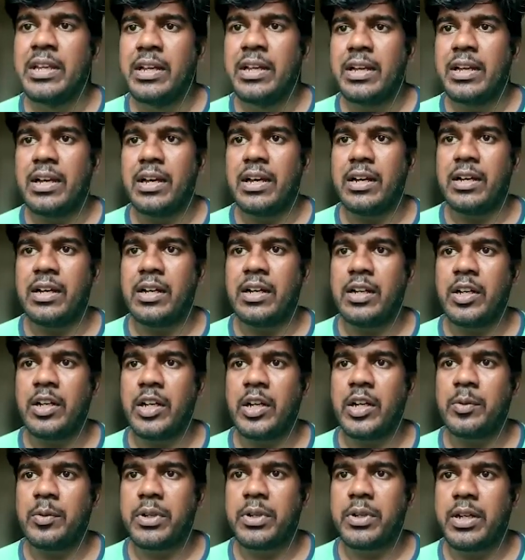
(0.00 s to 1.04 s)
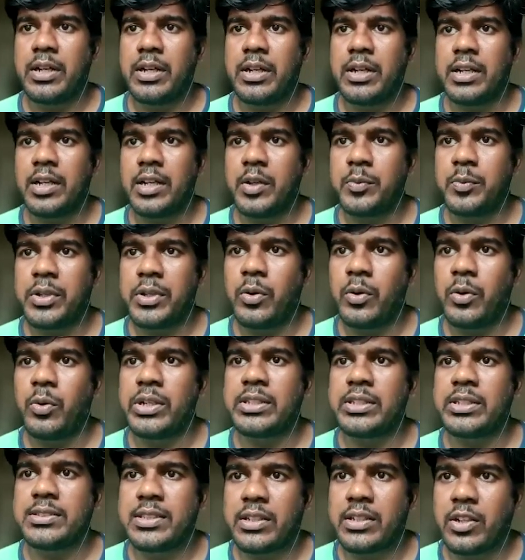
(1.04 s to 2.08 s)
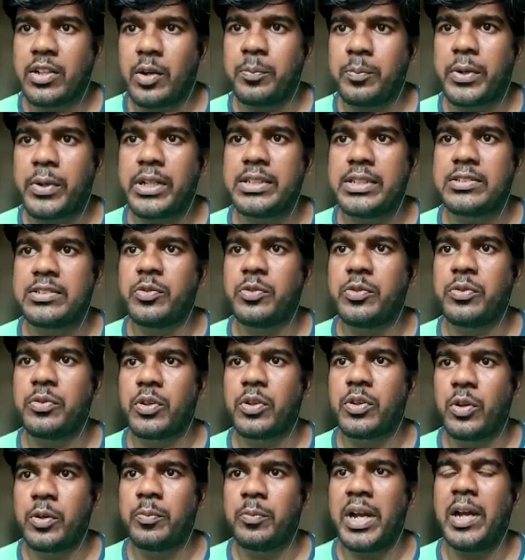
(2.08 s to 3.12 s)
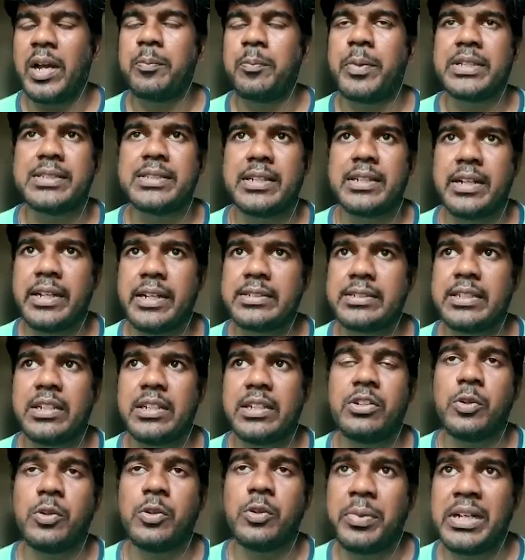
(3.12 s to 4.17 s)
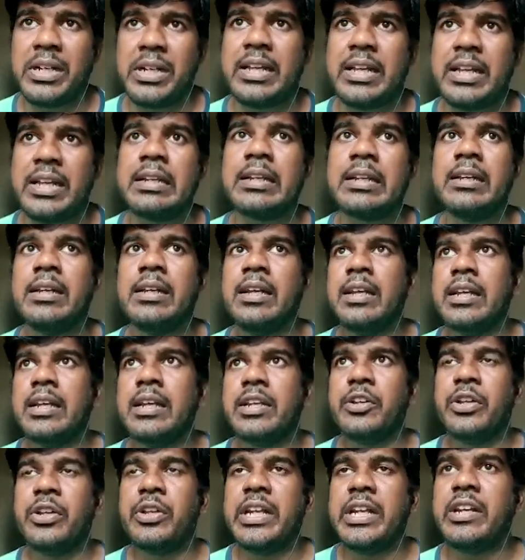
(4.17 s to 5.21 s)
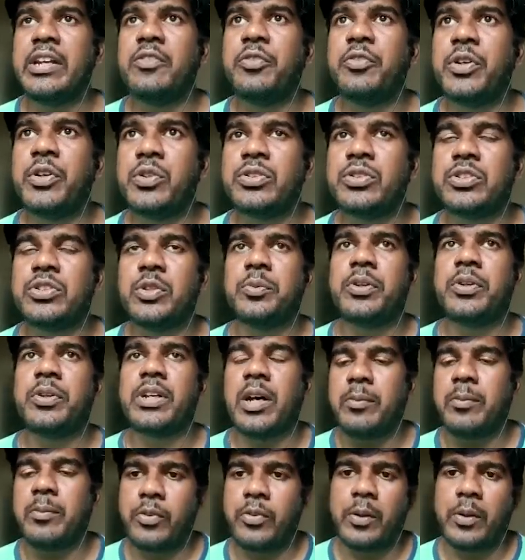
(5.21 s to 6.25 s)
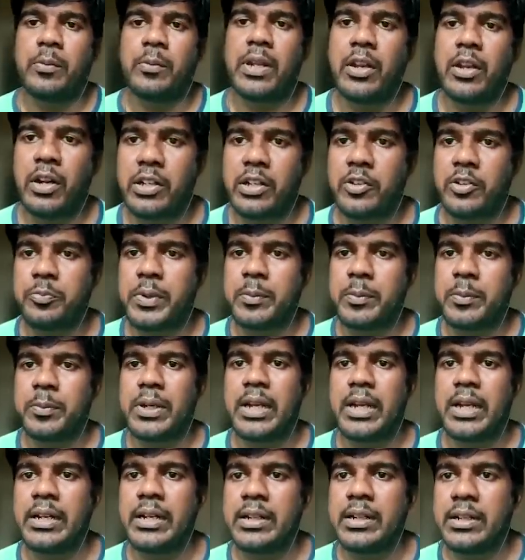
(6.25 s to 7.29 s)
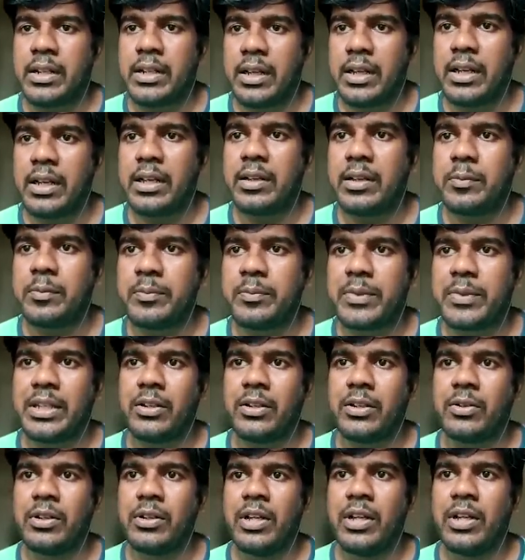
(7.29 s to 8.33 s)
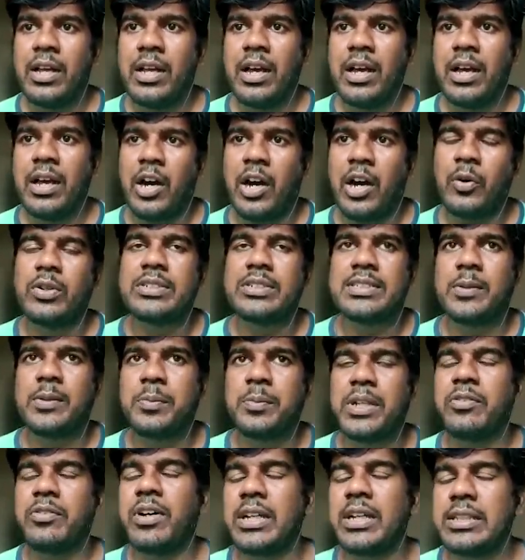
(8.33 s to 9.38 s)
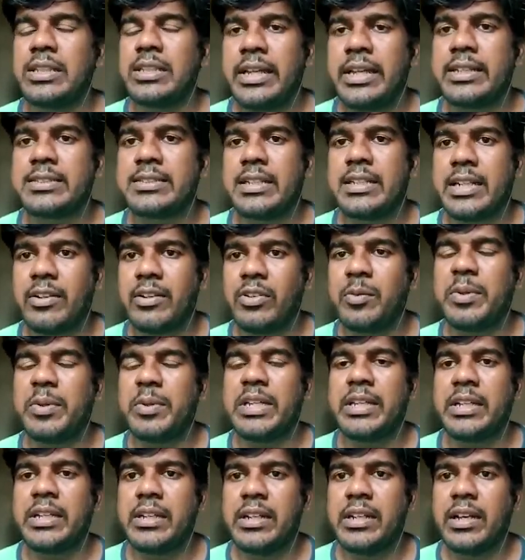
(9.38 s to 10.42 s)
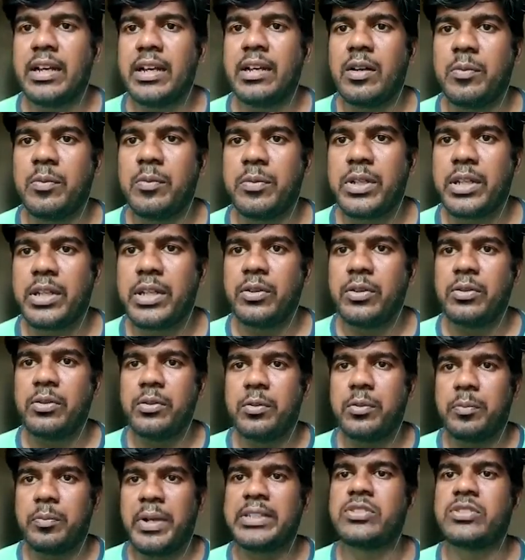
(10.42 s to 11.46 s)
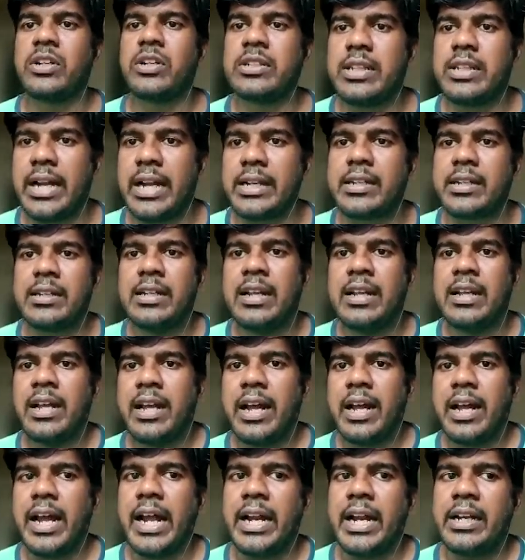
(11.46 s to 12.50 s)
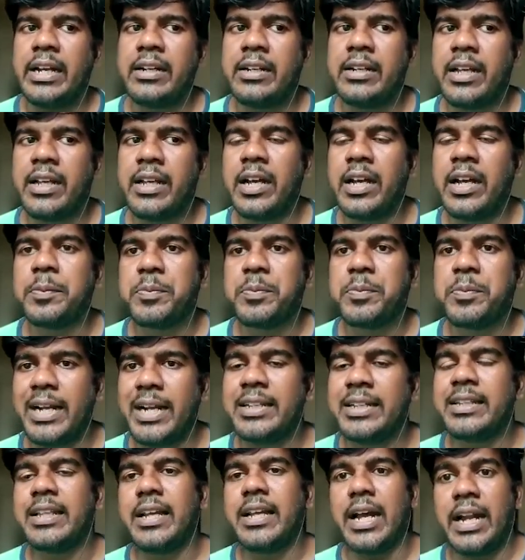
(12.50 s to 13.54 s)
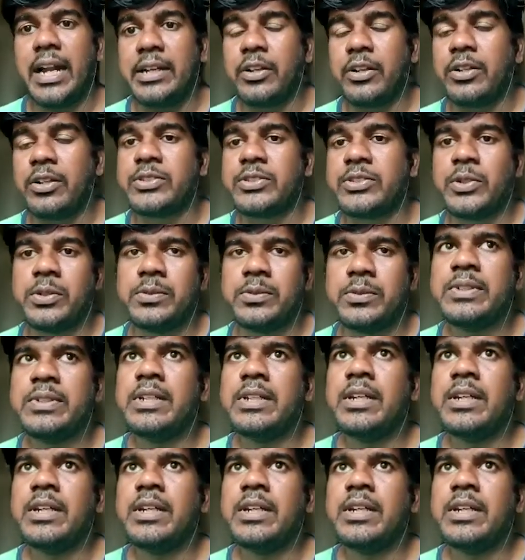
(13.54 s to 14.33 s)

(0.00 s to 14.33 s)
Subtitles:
What is the comprehensive roadmap, etc. To build that, you need views to come from a lot of people, and how receptive are they, etc. will be based on that, and also